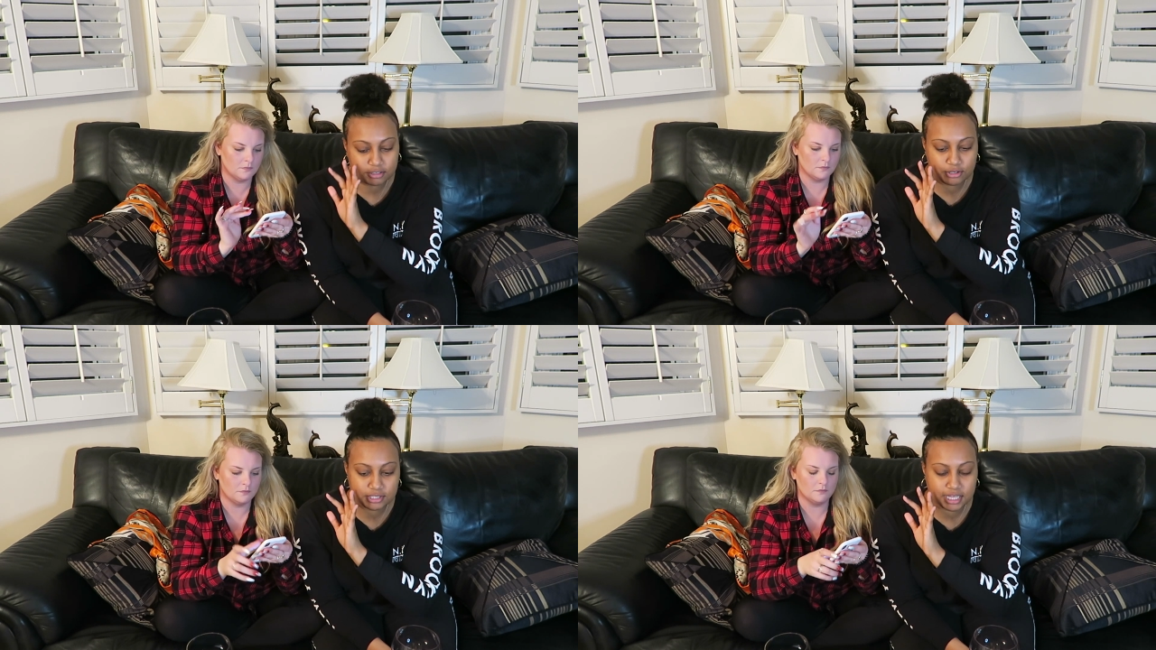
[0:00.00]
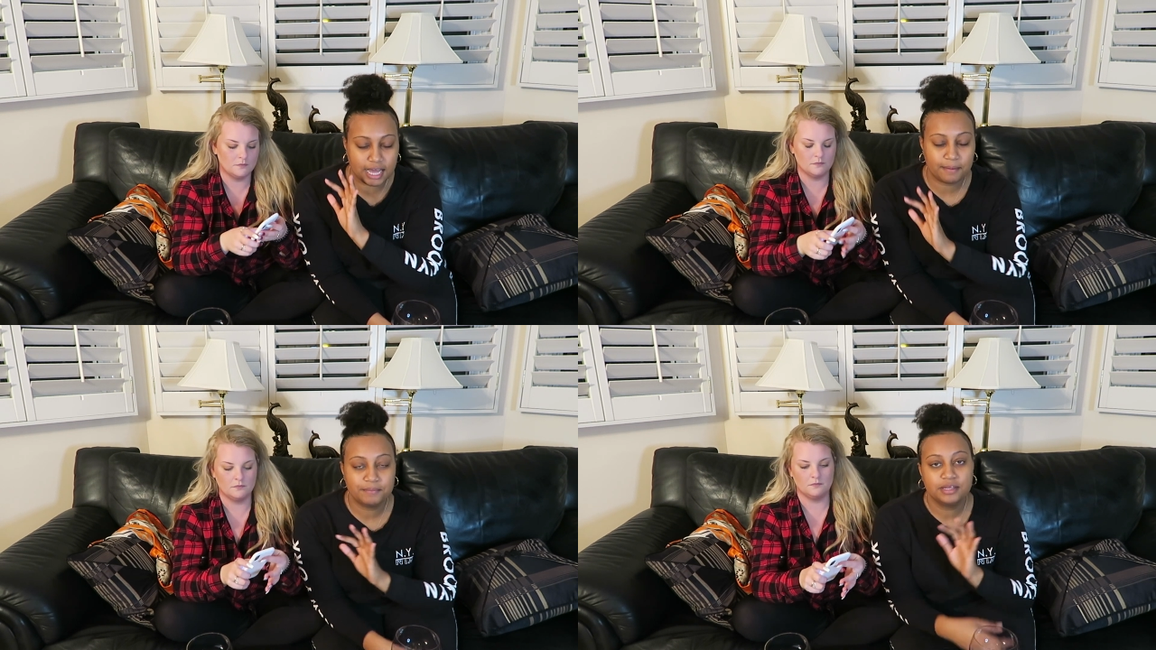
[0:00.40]
Speaker 1: close
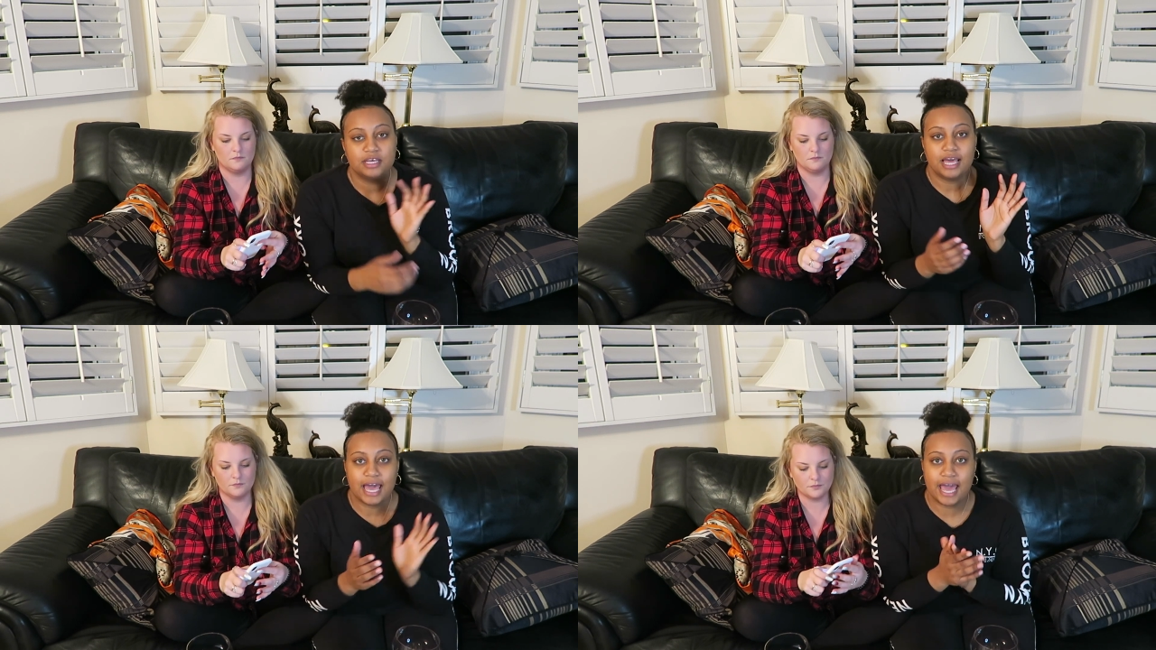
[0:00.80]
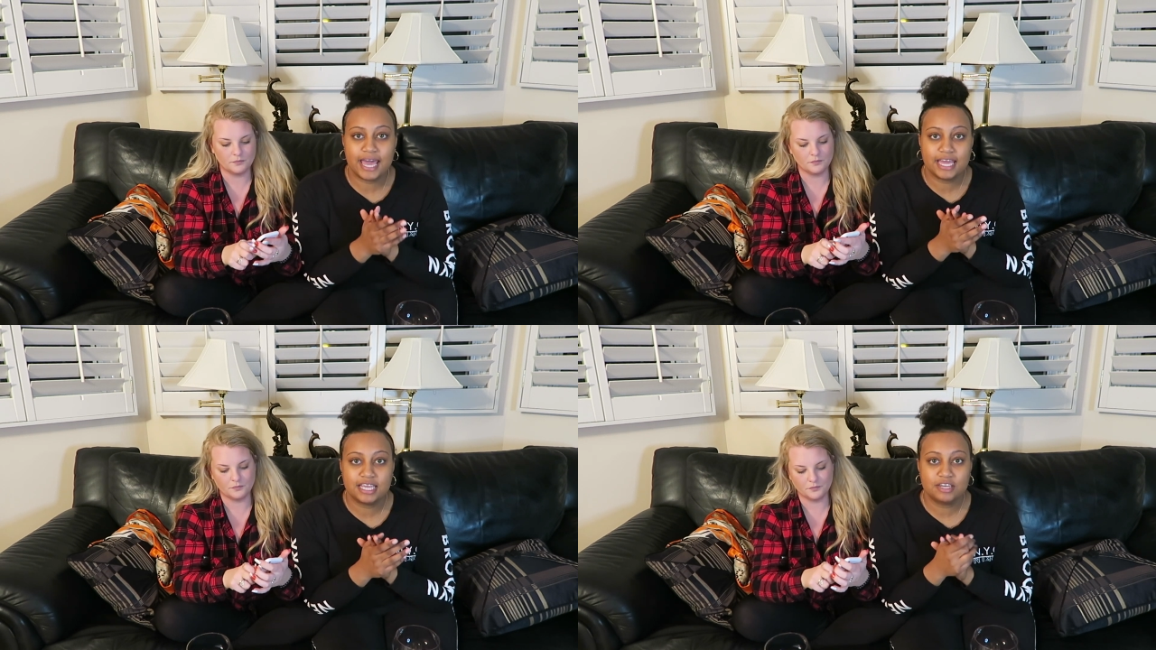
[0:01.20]
the app.
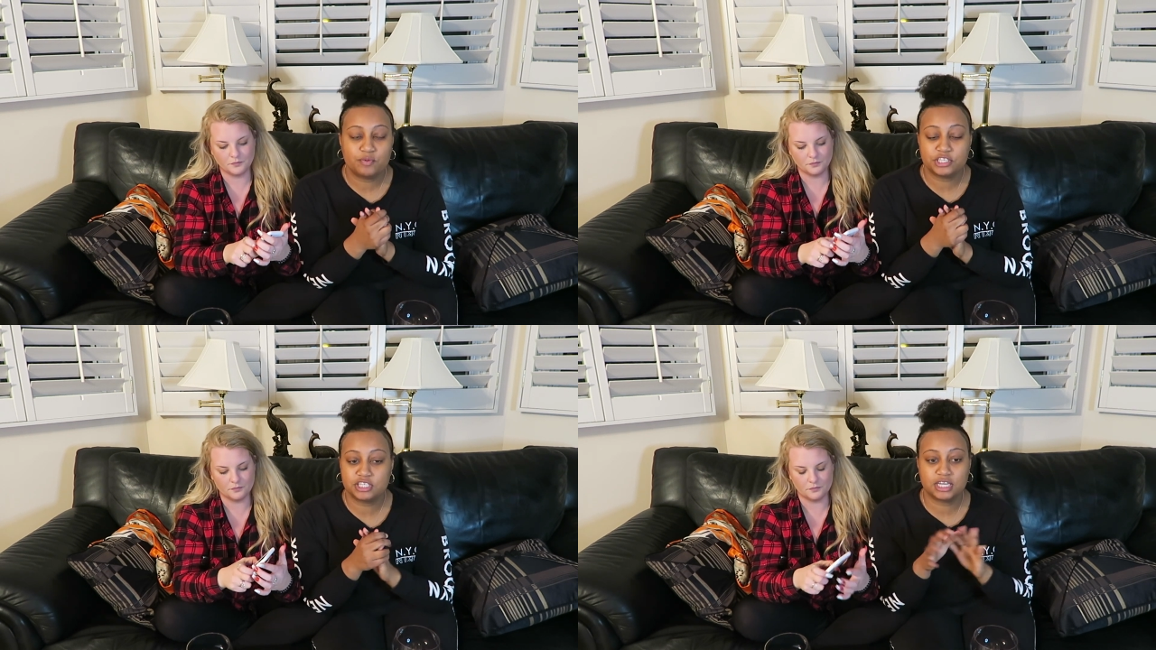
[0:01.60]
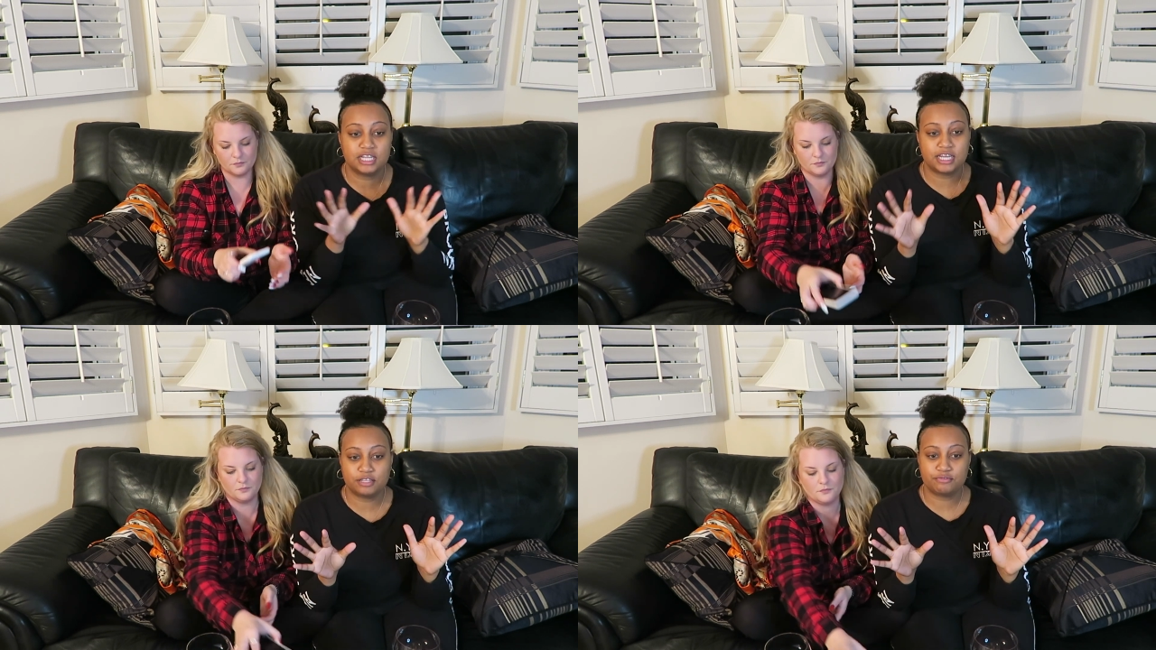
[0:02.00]
And we're just
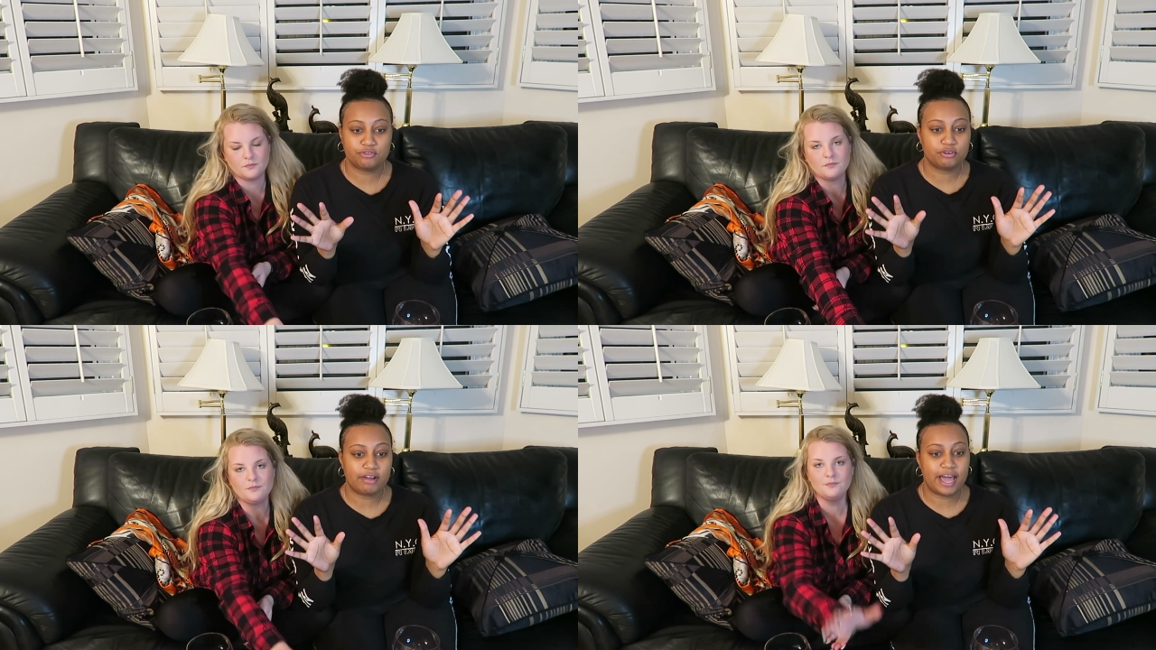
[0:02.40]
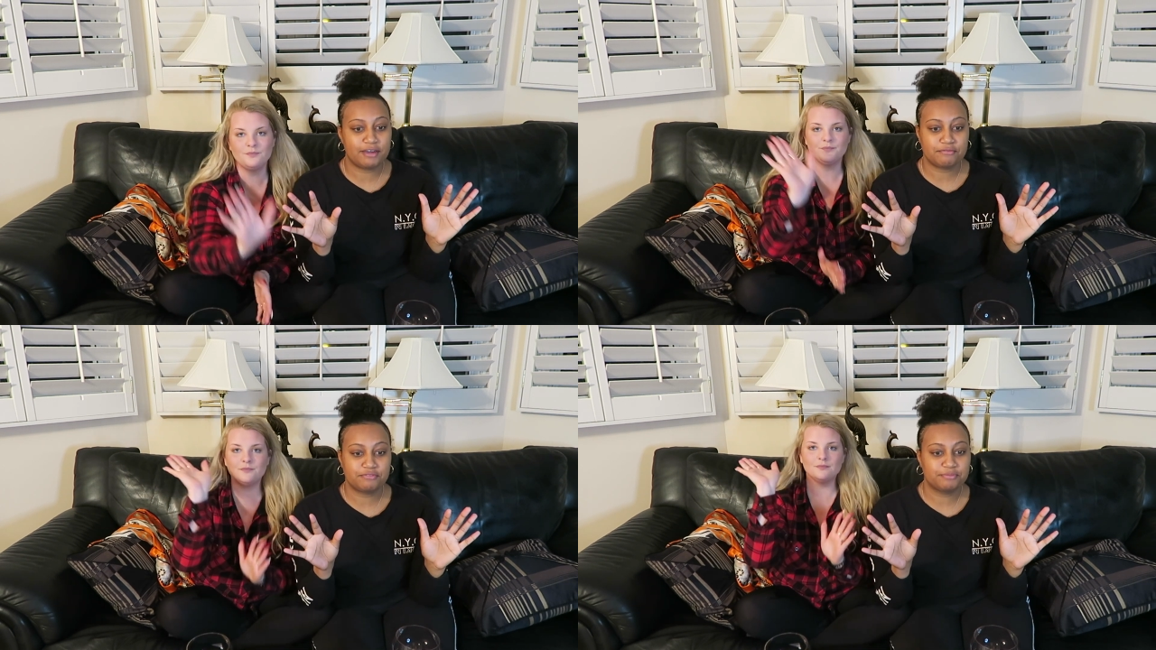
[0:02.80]
gonna let the food
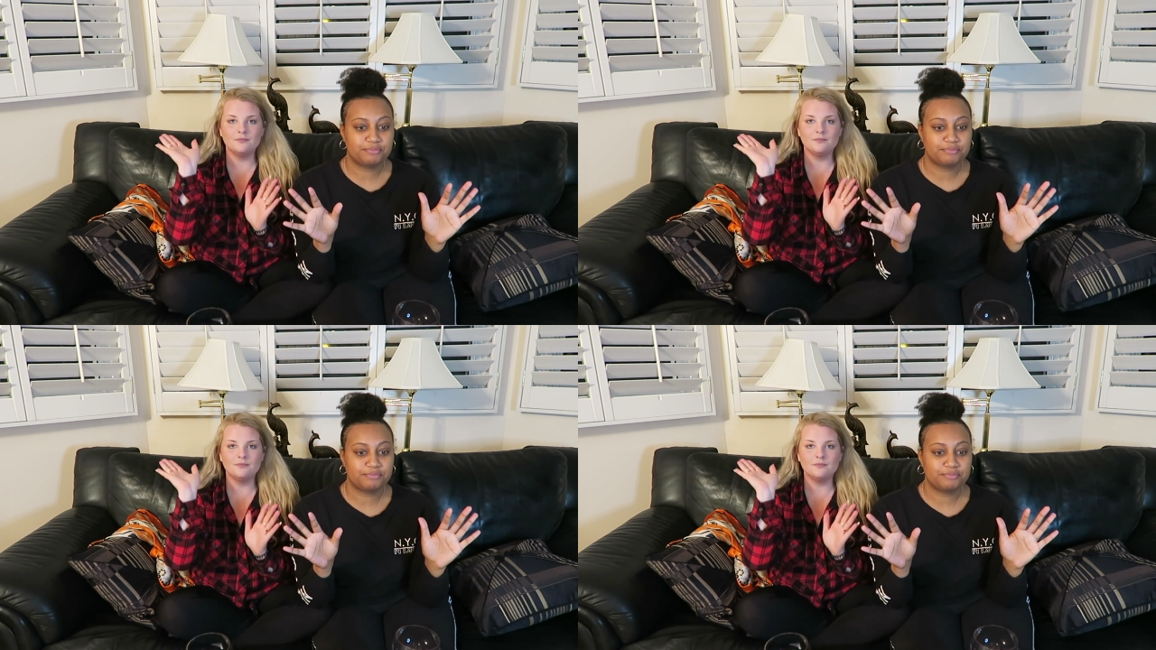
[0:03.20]
arrive.